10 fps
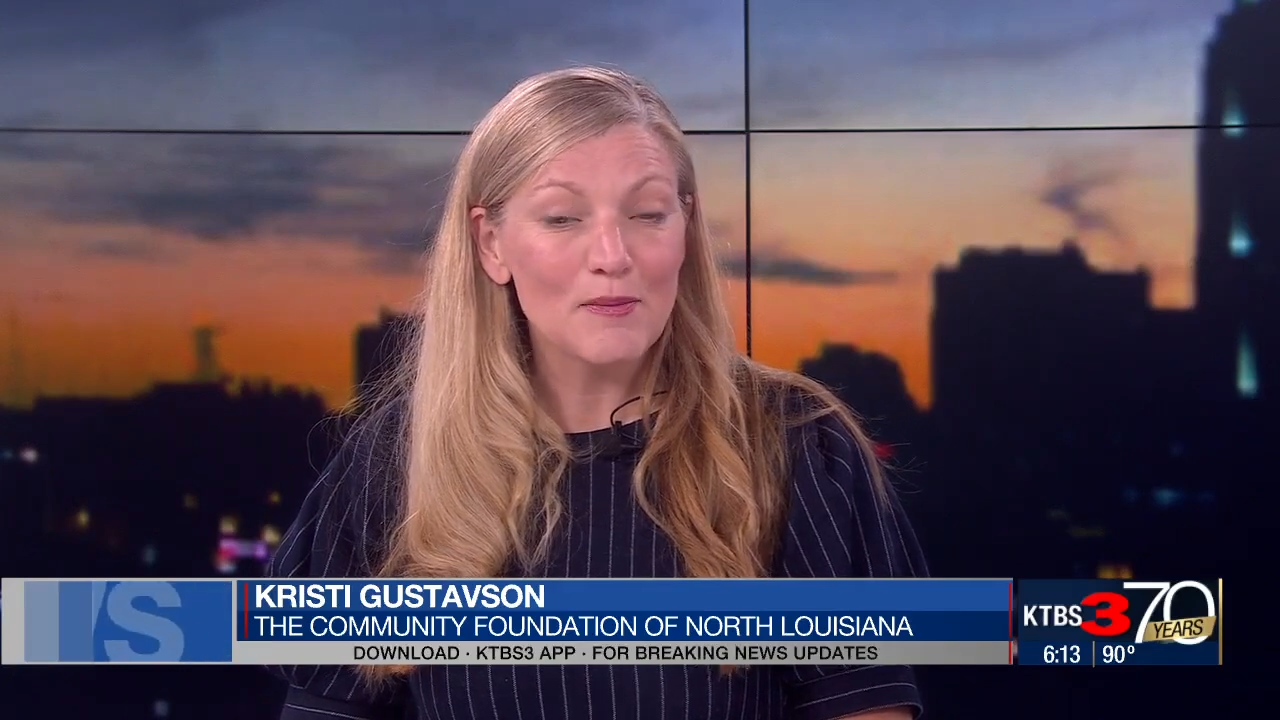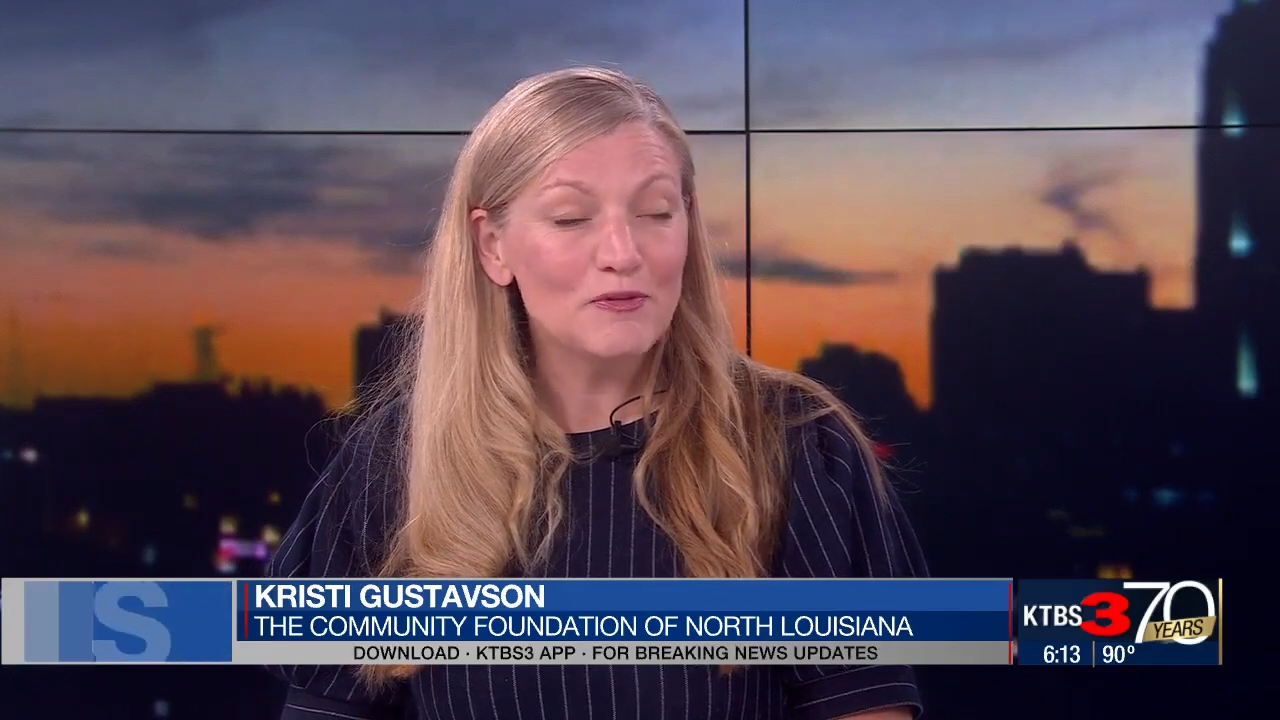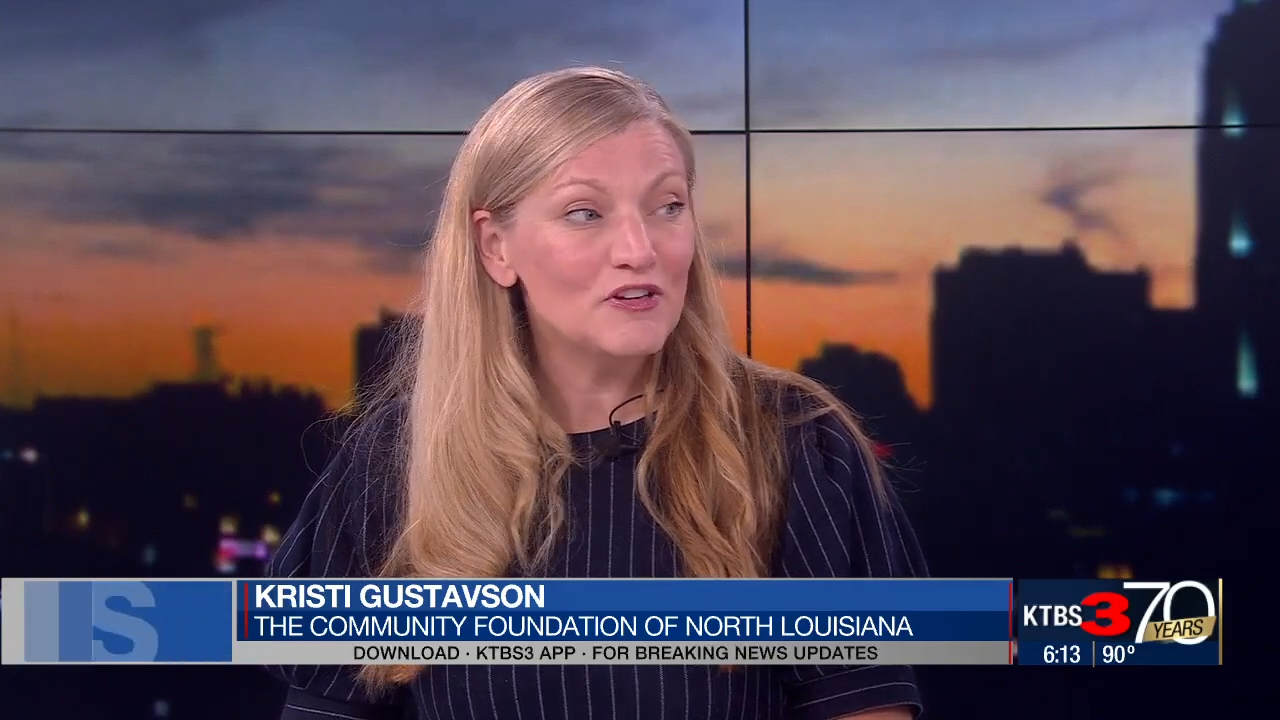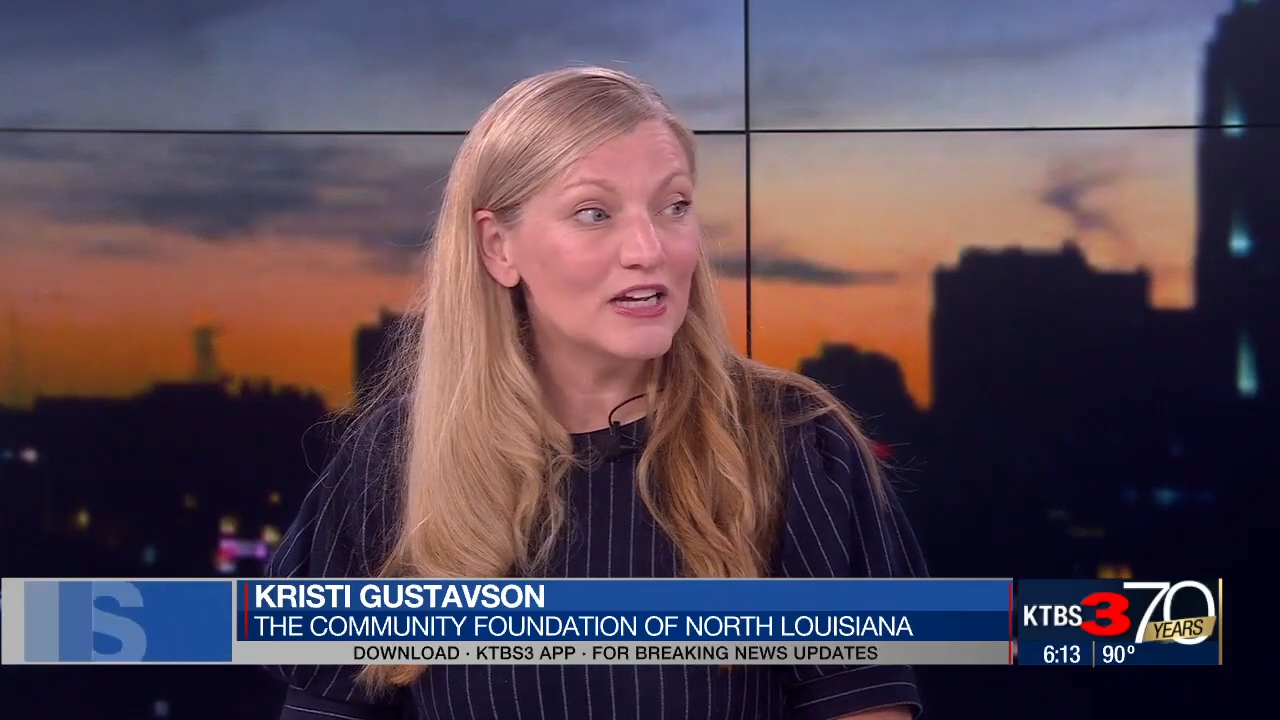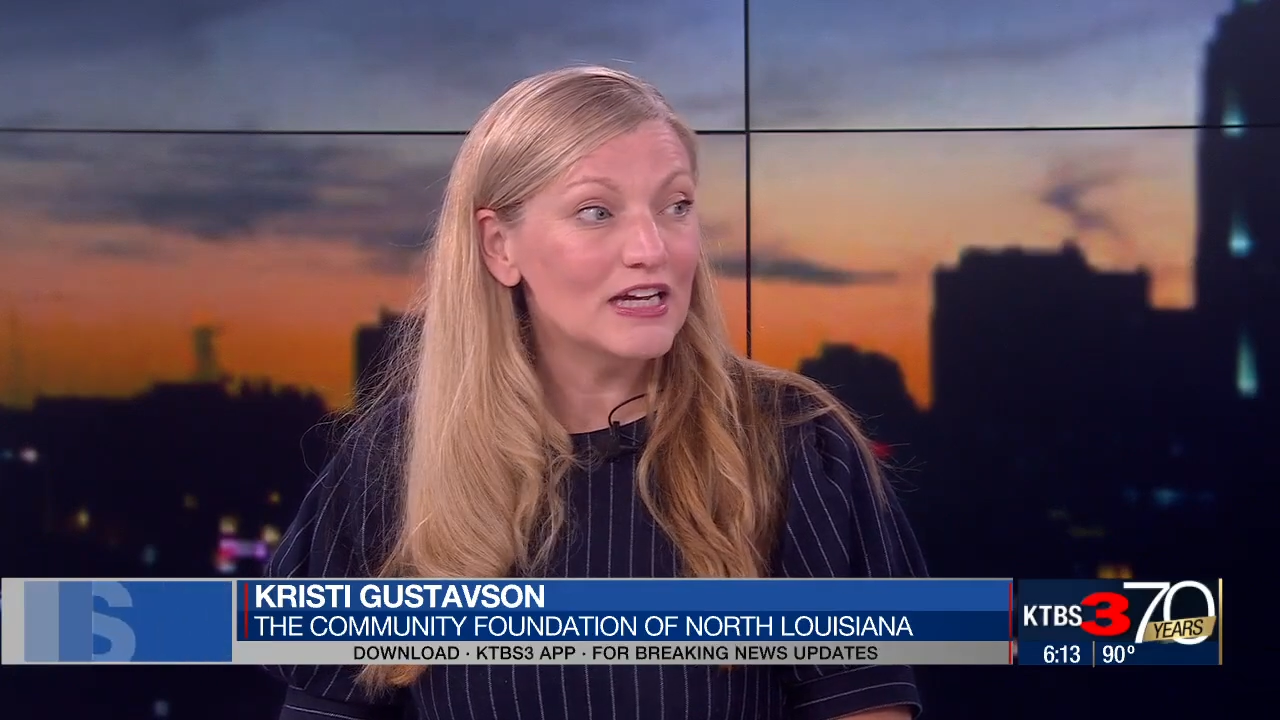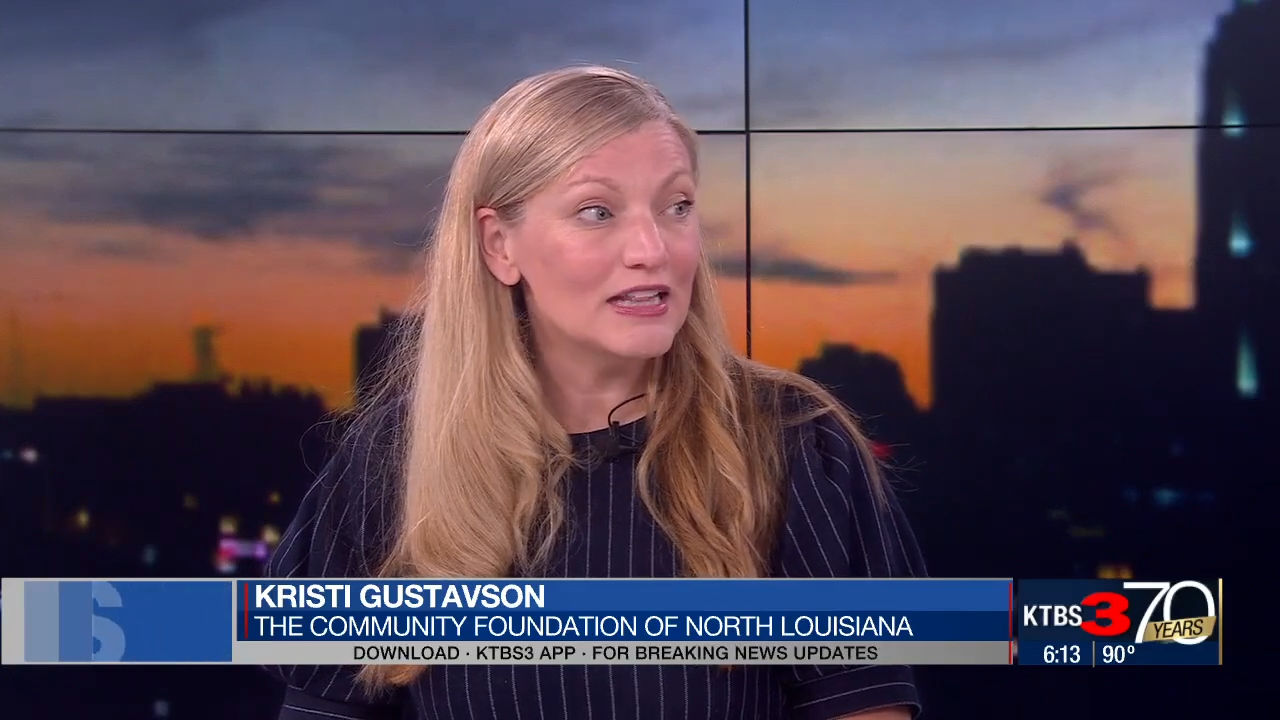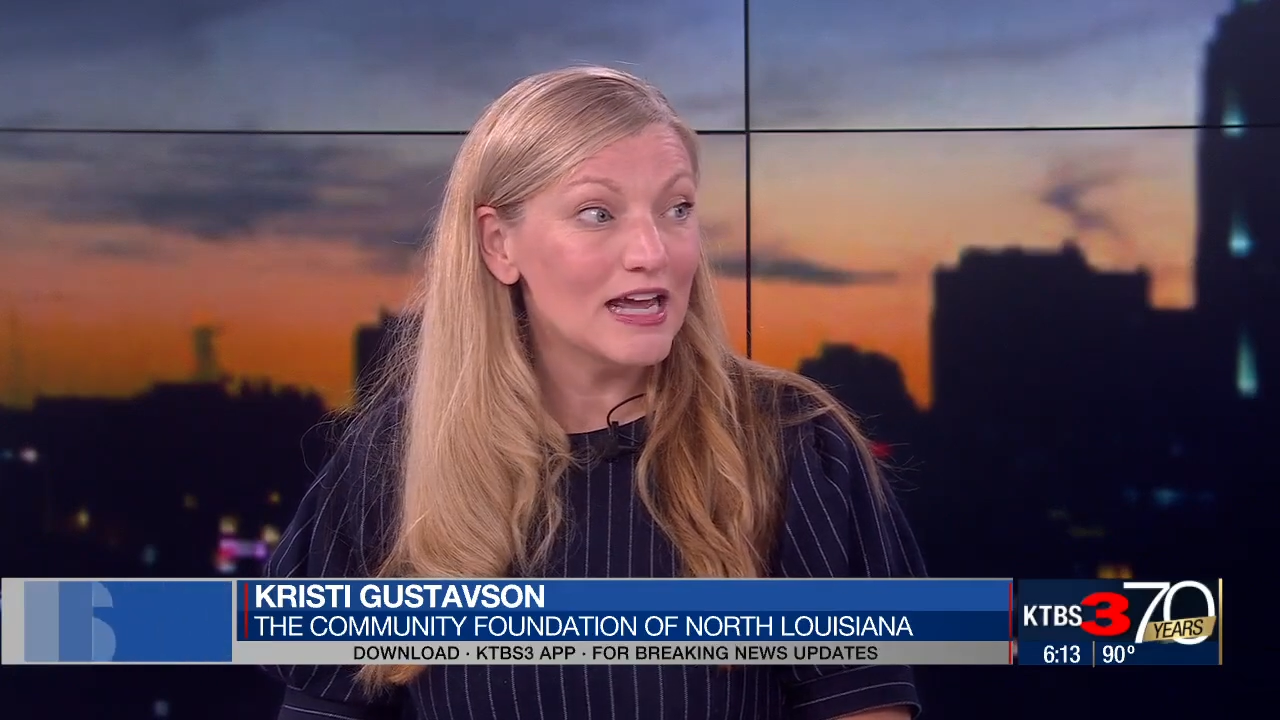uptick in